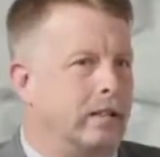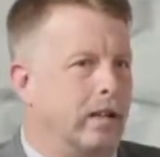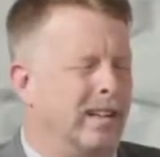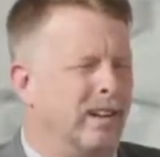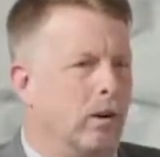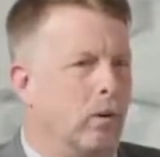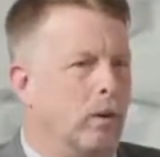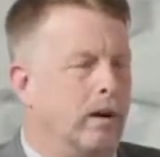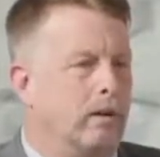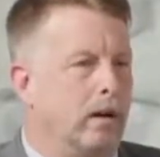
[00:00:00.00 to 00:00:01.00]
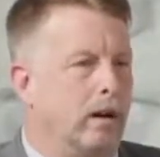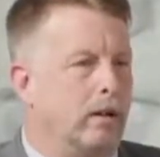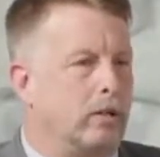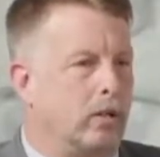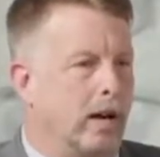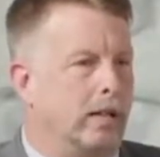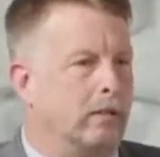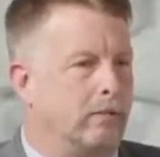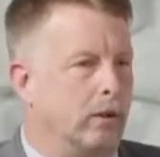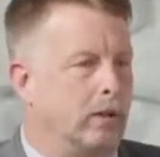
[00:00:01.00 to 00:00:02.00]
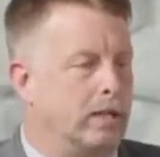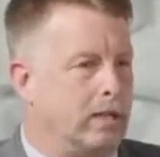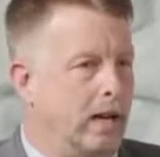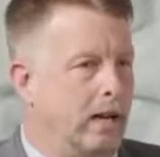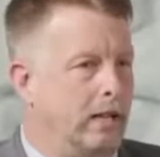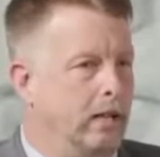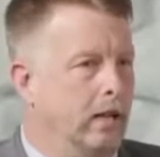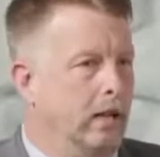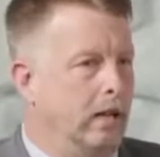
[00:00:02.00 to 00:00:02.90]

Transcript: We are trying to focus on